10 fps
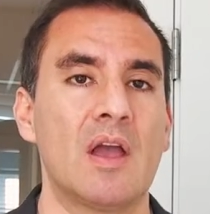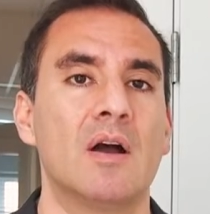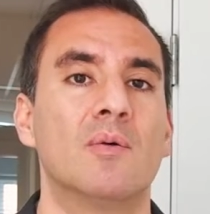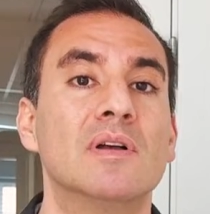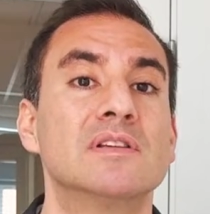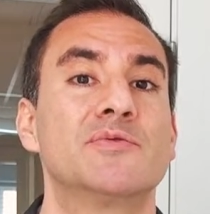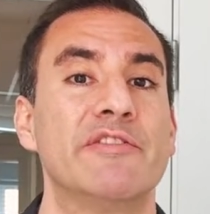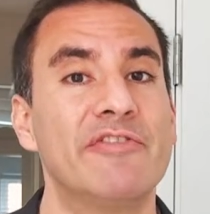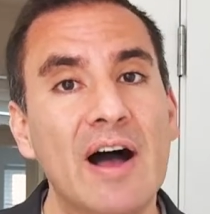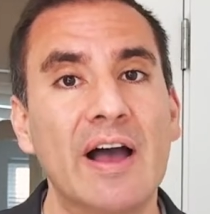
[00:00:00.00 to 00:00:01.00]
Once
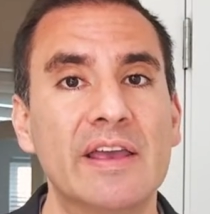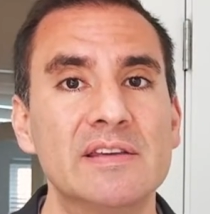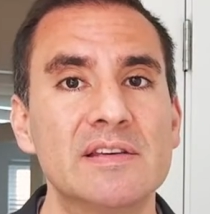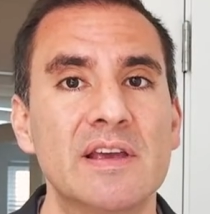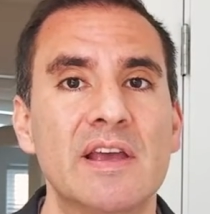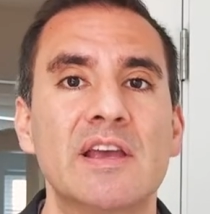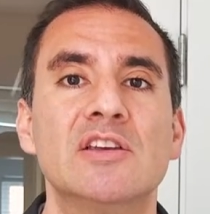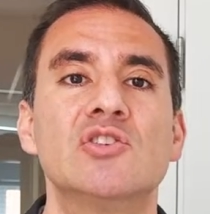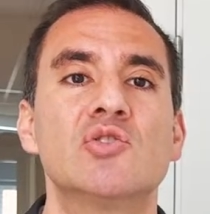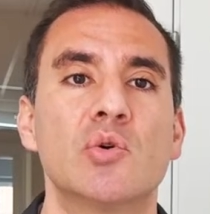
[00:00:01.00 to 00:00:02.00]
refined,
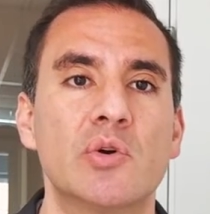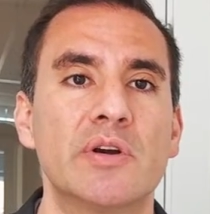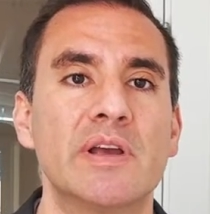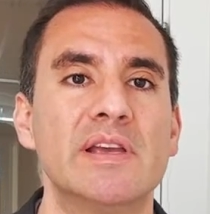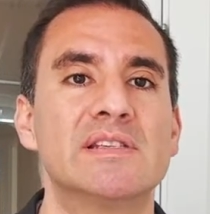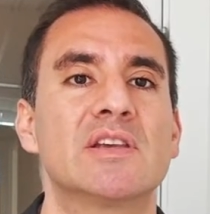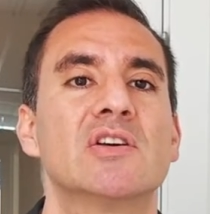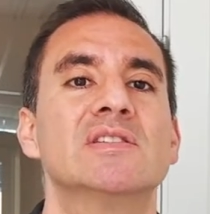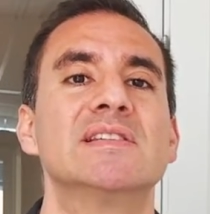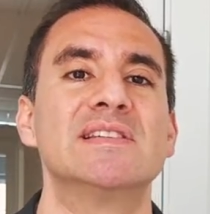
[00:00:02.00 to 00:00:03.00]
ensure it's
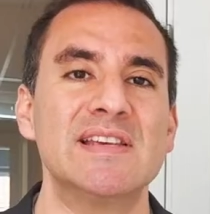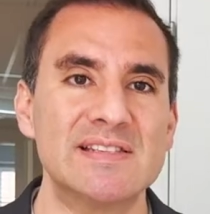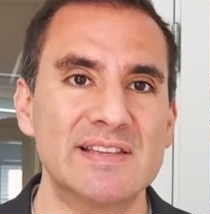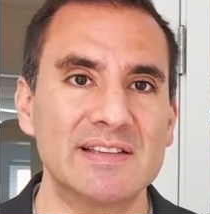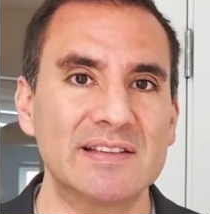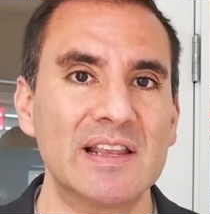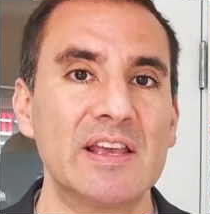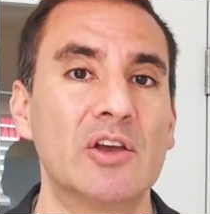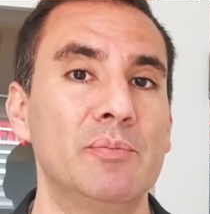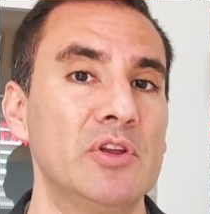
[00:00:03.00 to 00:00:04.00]
consistently
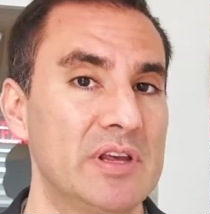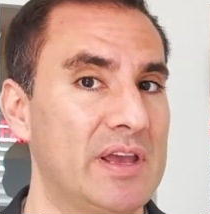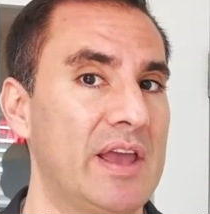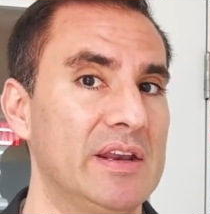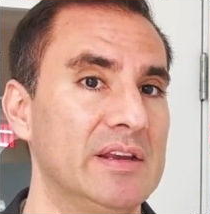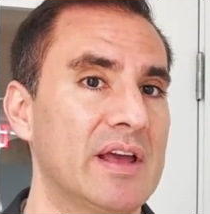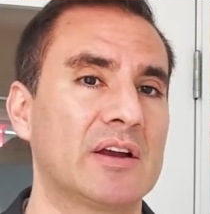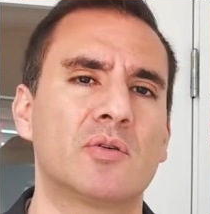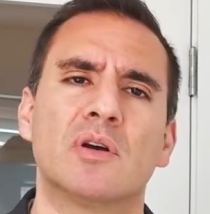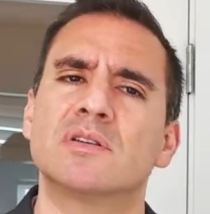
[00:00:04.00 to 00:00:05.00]
communicated
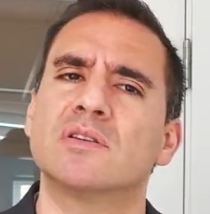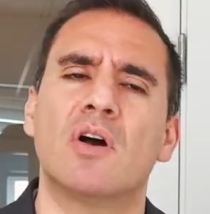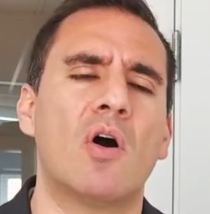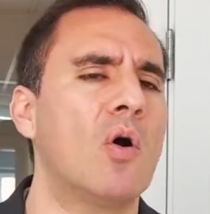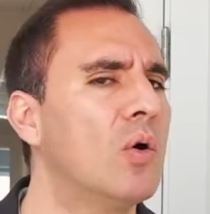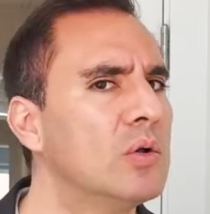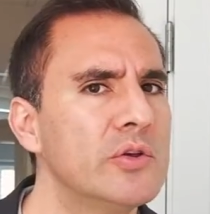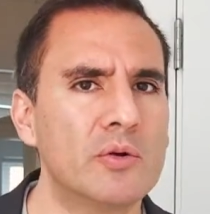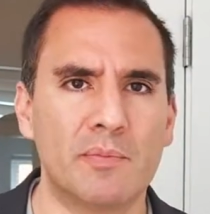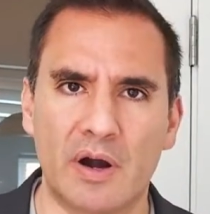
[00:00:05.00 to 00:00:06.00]
across all
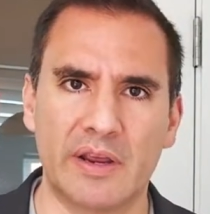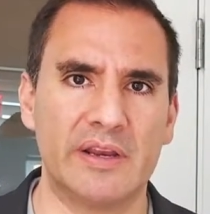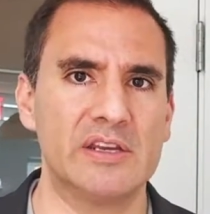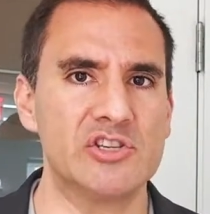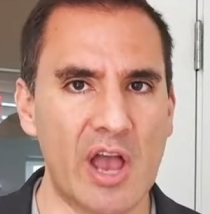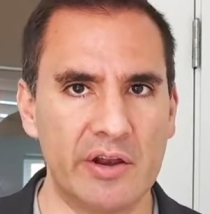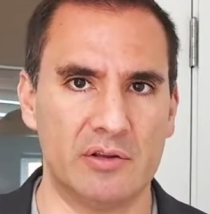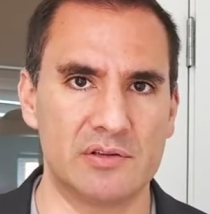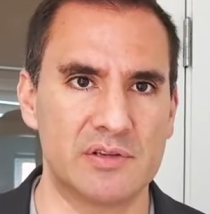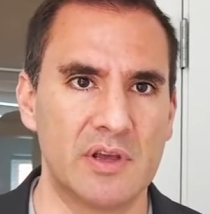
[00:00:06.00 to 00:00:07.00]
your marketing
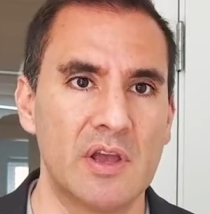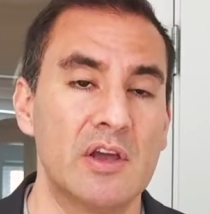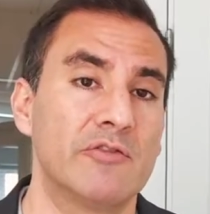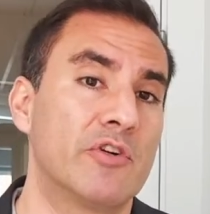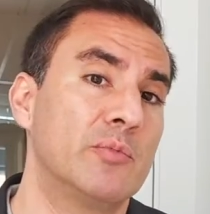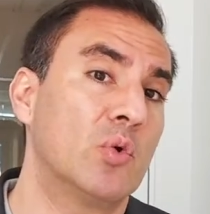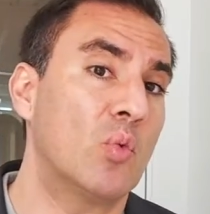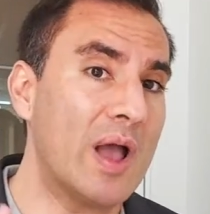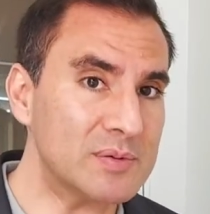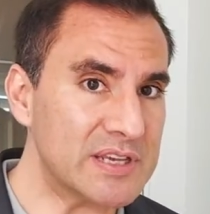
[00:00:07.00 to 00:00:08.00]
channels, from your
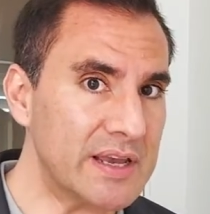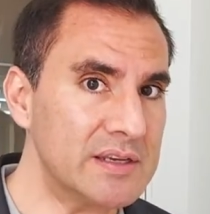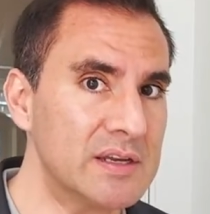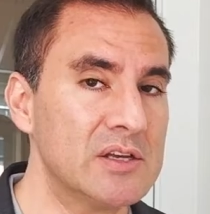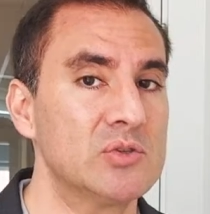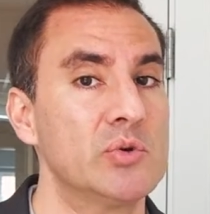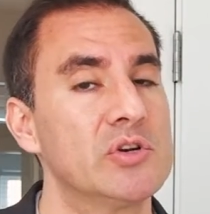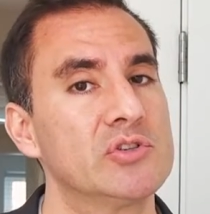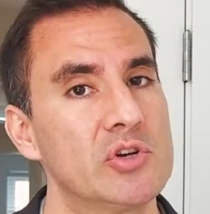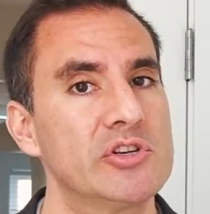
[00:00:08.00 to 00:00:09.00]
website to your
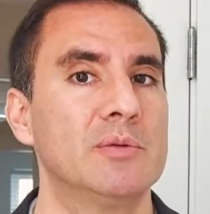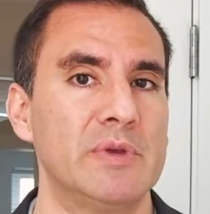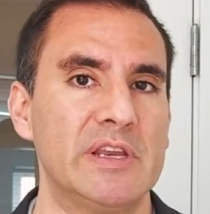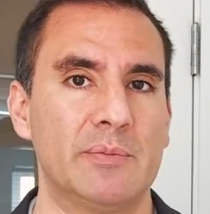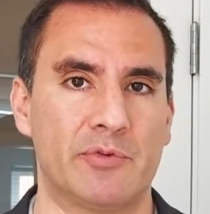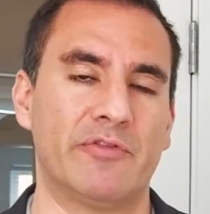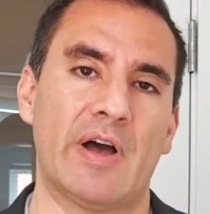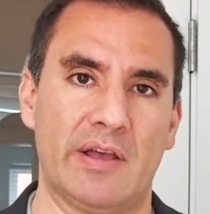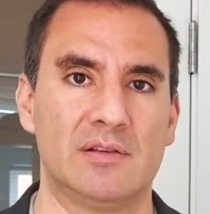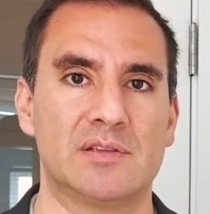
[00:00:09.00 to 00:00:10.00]
social media
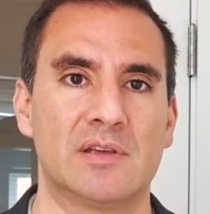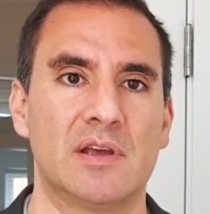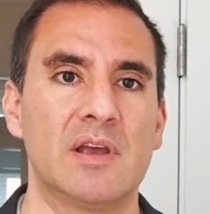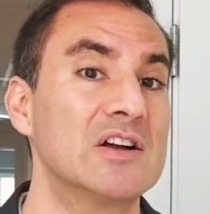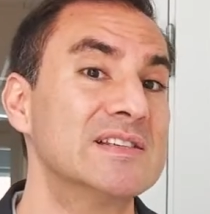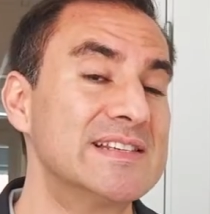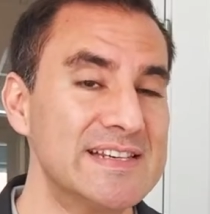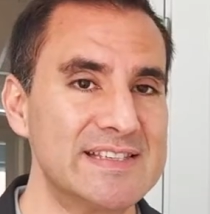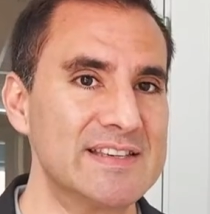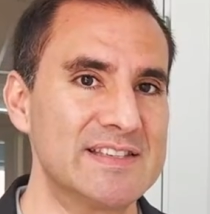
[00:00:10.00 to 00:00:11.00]
profiles.
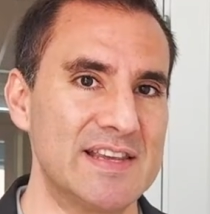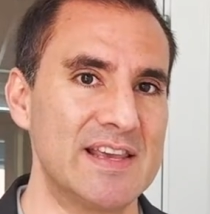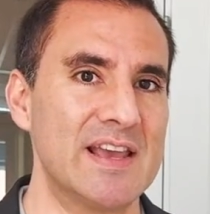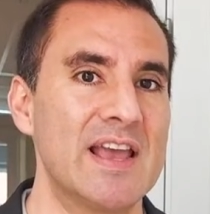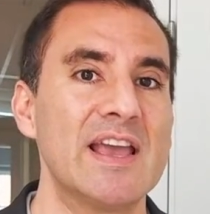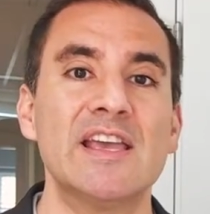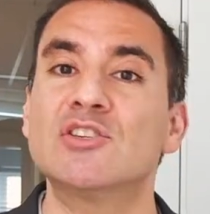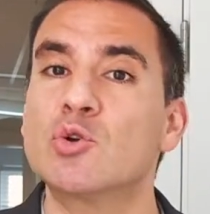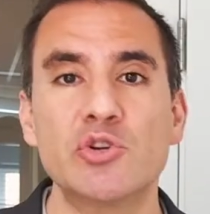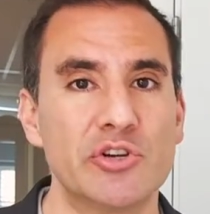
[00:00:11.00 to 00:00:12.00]
Consistency is
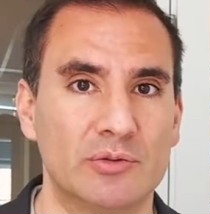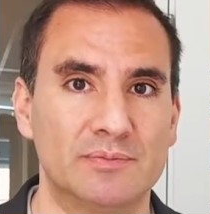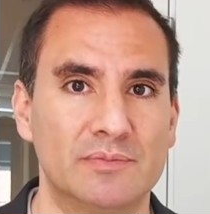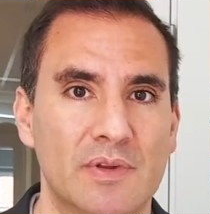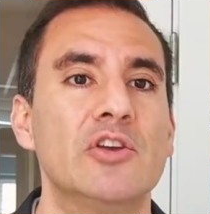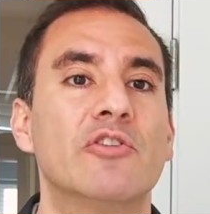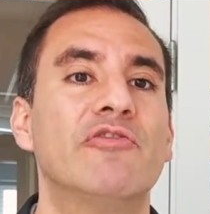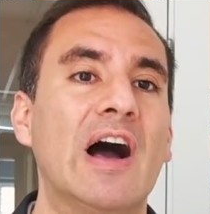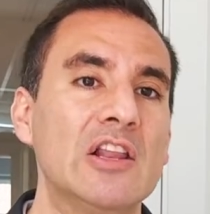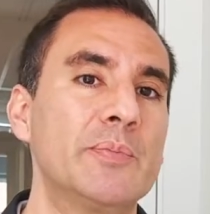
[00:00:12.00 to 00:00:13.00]
crucial. Your
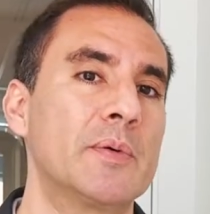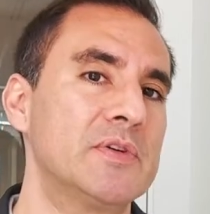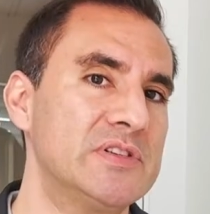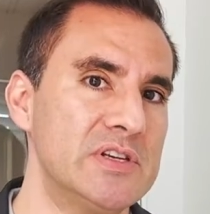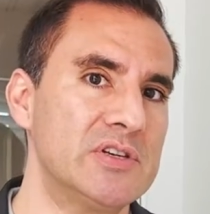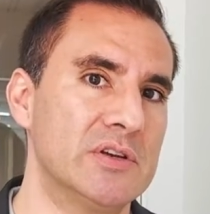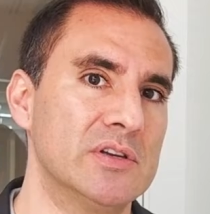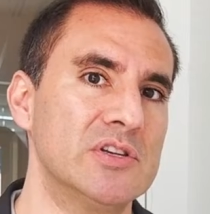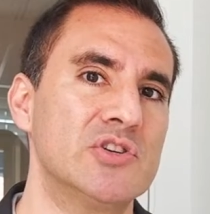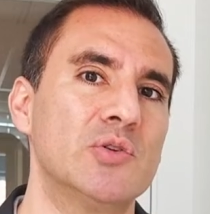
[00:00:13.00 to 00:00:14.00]
value proposition
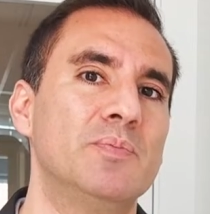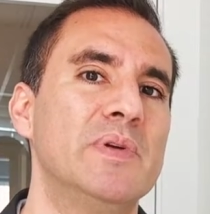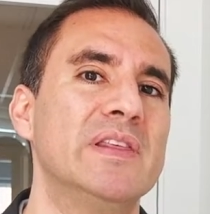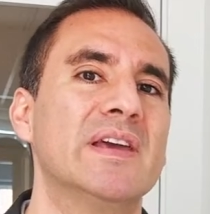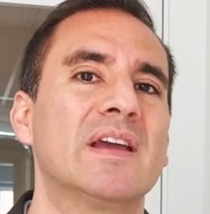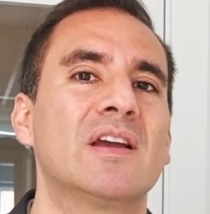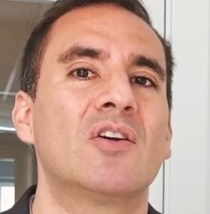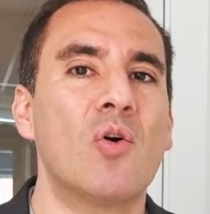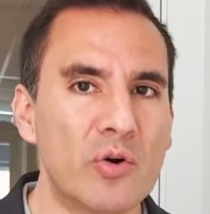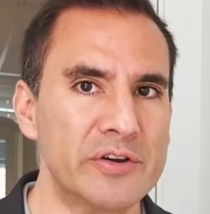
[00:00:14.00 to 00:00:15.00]
should be the
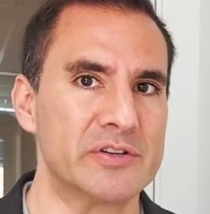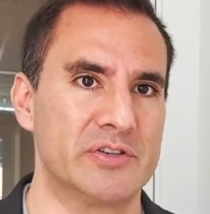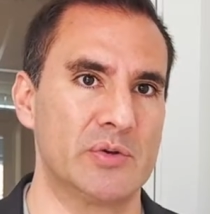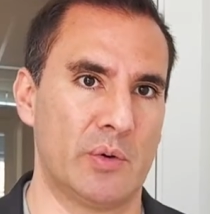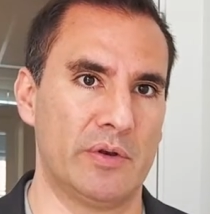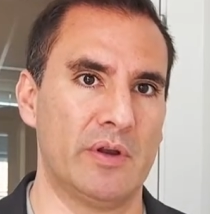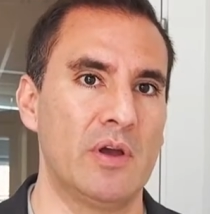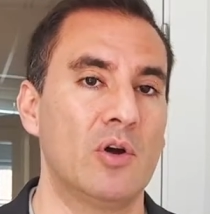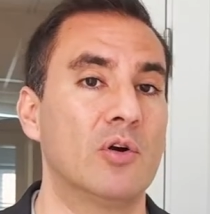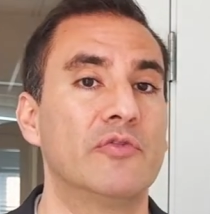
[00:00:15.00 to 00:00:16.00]
cornerstone
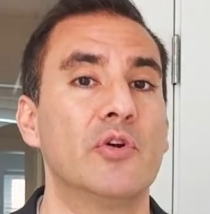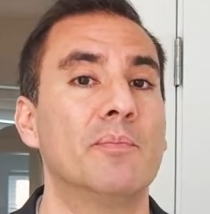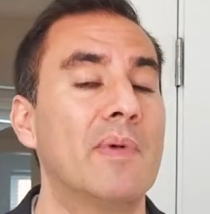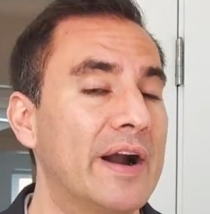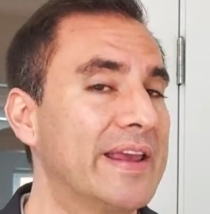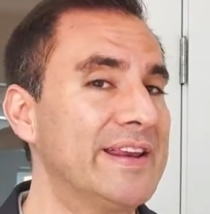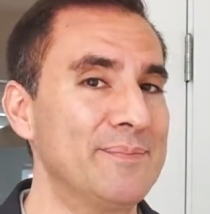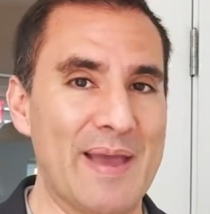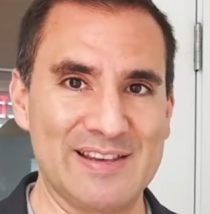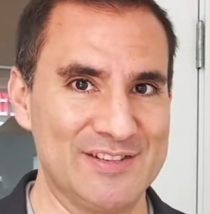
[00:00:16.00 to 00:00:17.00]
of your marketing
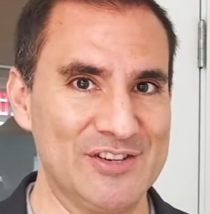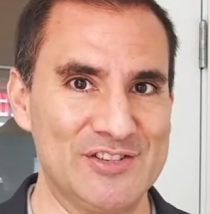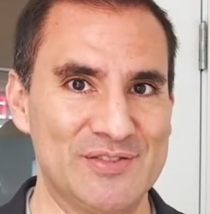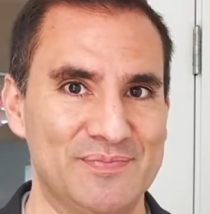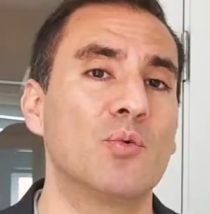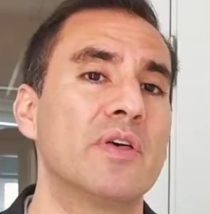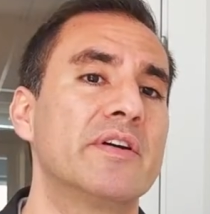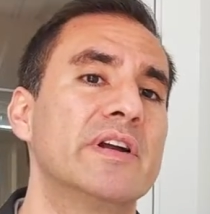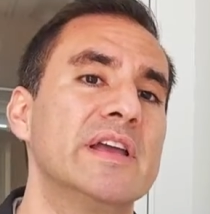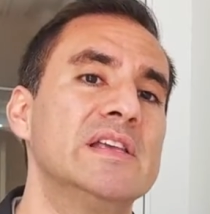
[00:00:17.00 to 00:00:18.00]
message.
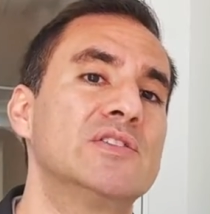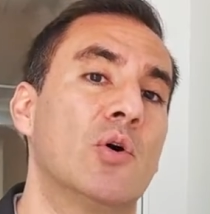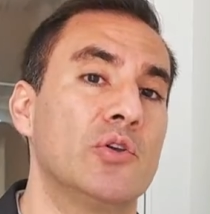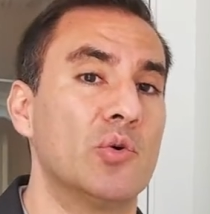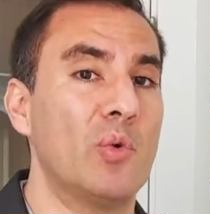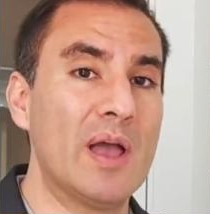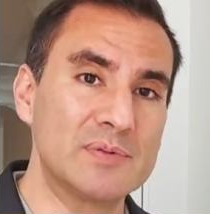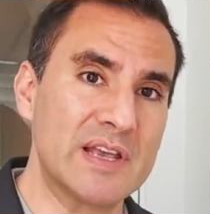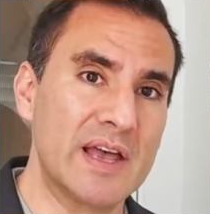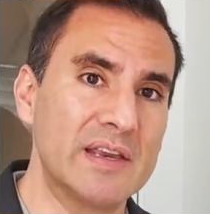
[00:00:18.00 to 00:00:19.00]
Whether it's on your
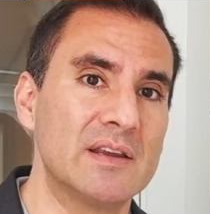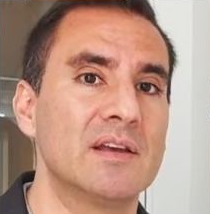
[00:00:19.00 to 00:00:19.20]
website,